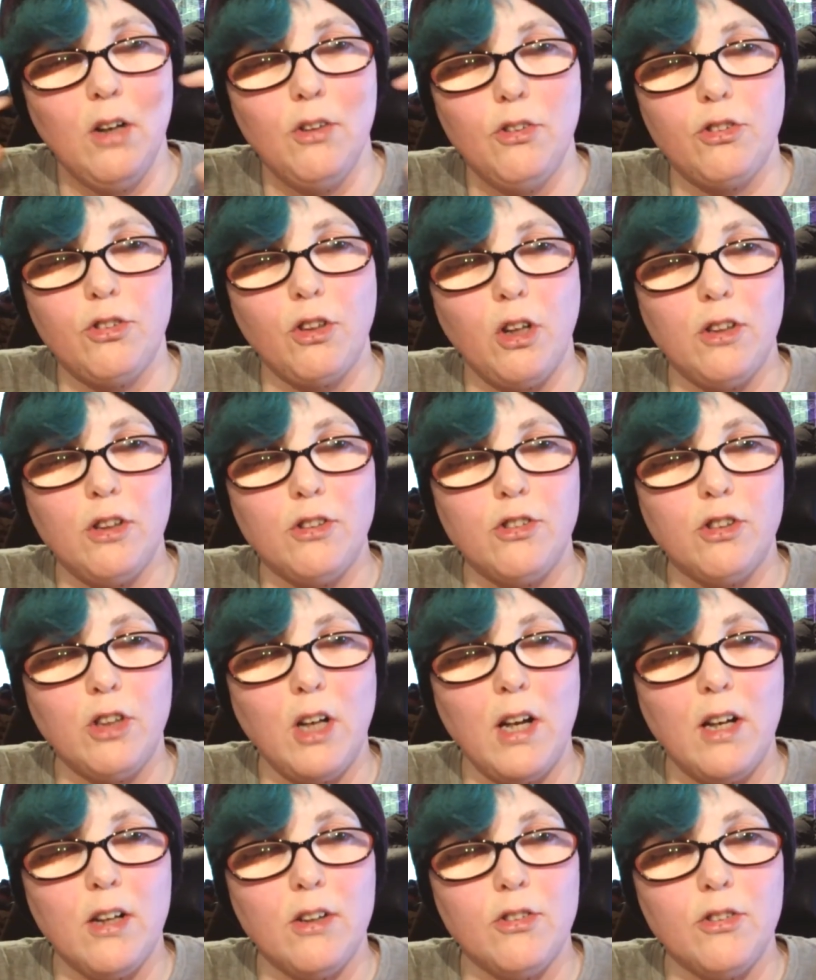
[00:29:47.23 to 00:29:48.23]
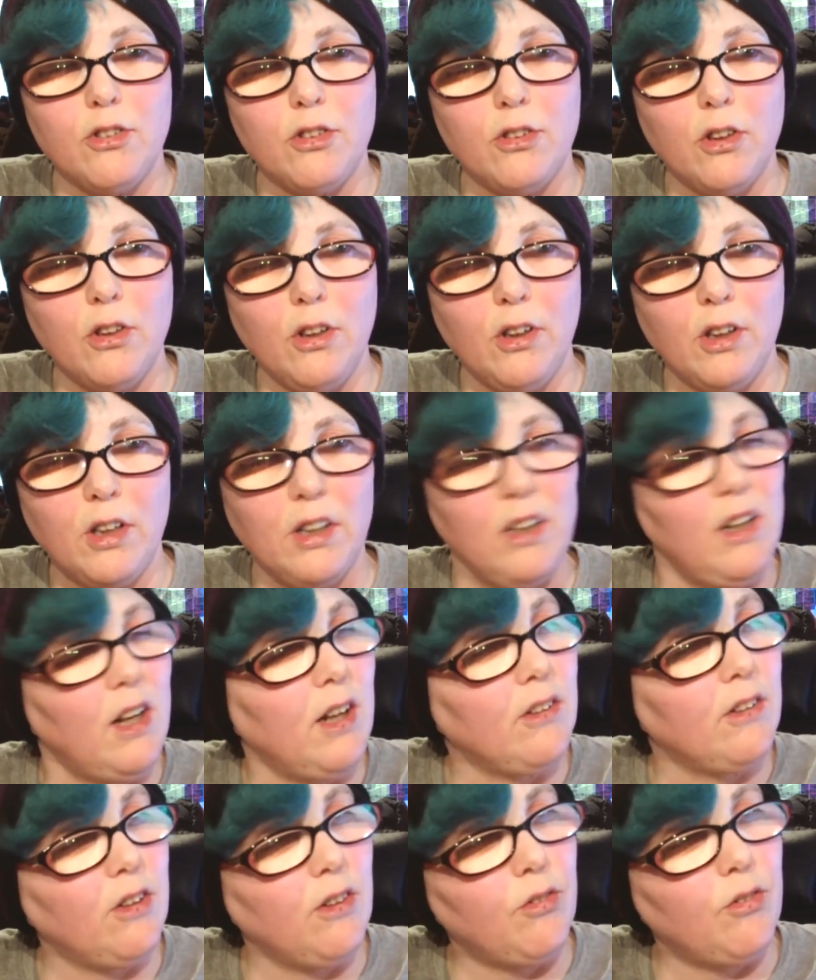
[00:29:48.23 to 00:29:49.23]
such as the
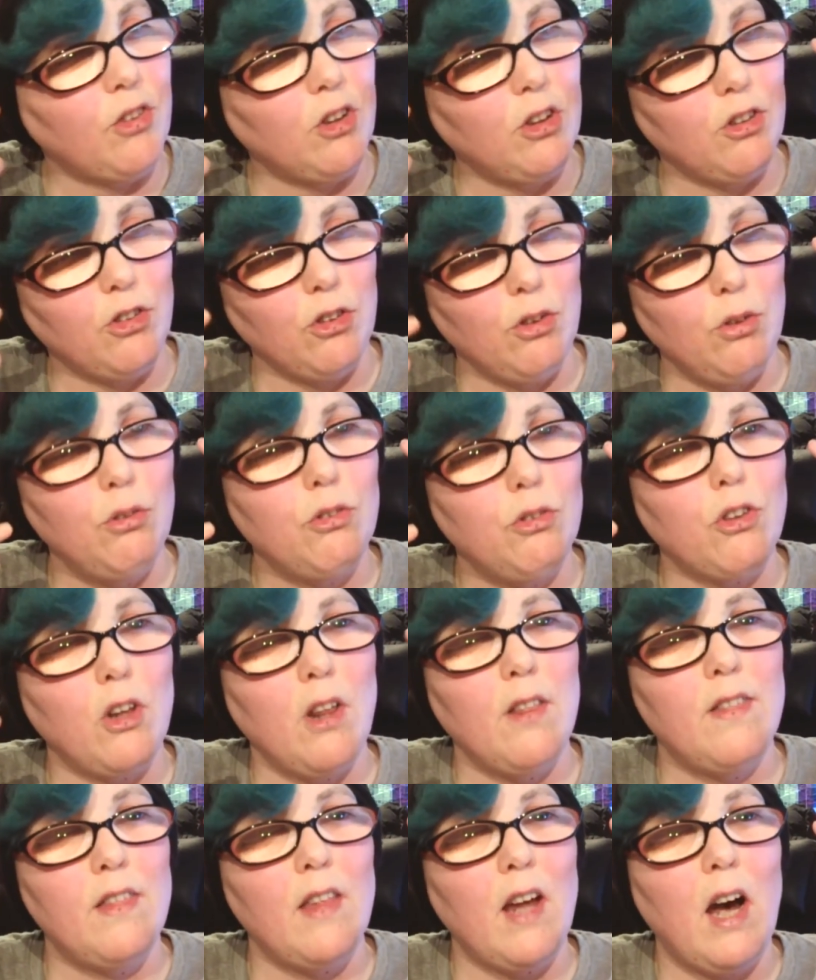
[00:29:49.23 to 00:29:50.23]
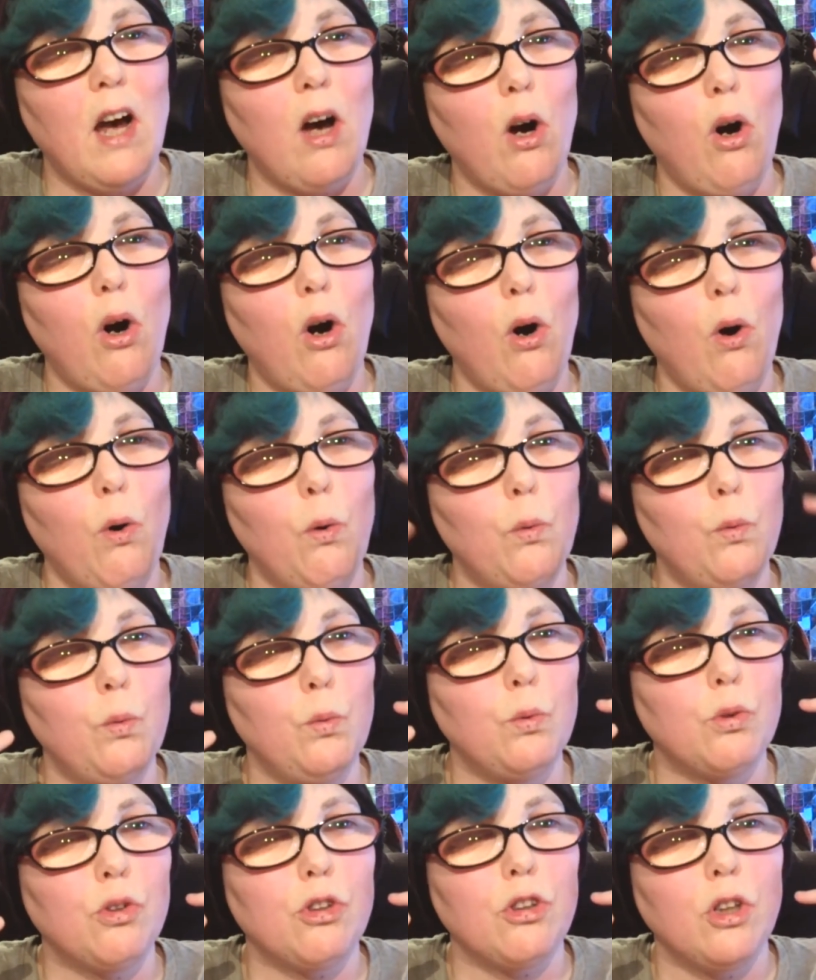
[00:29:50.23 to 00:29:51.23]
connective tissues that
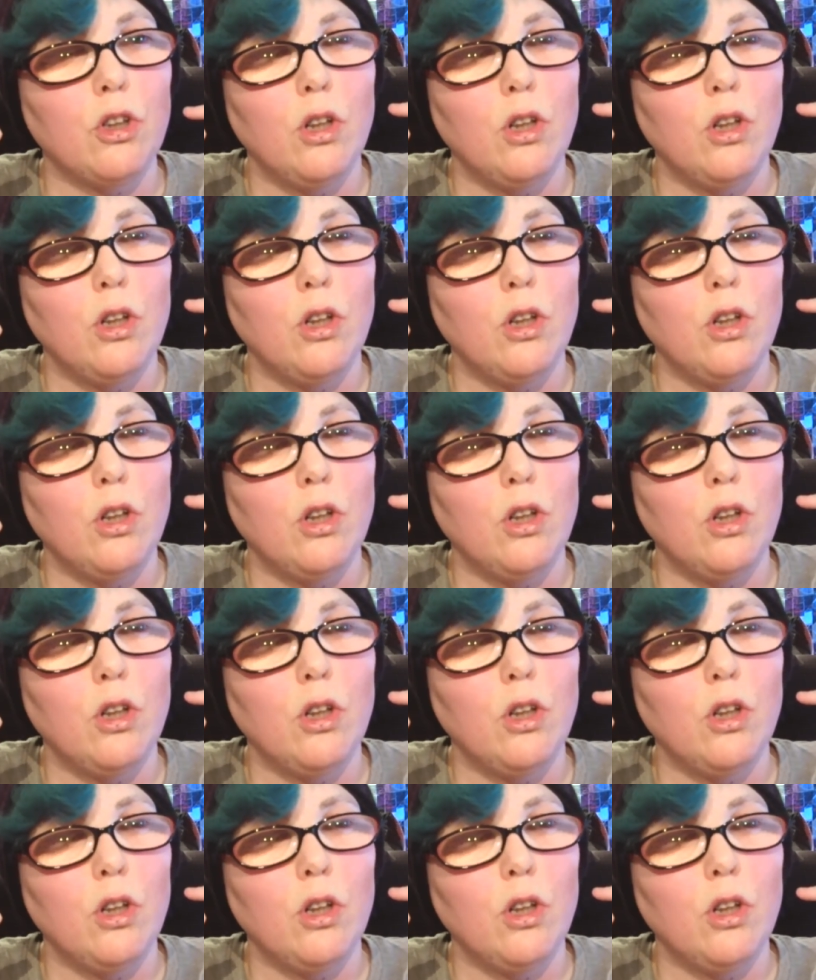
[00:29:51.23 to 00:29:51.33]
hold